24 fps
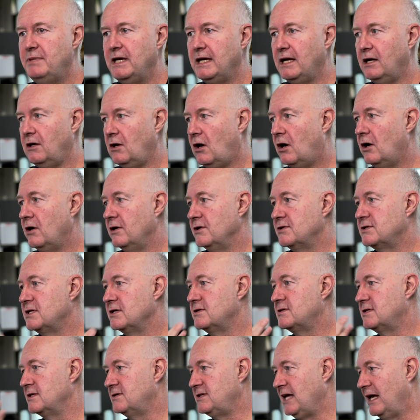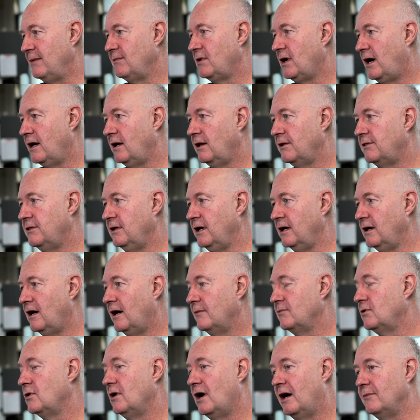an artist is the same kind of thing.
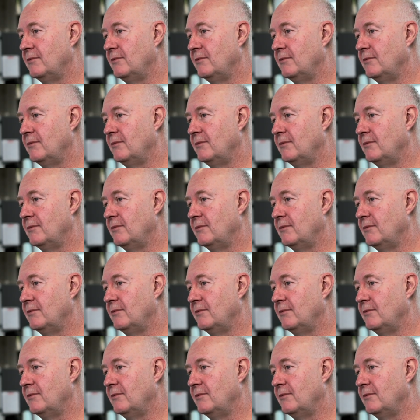I'm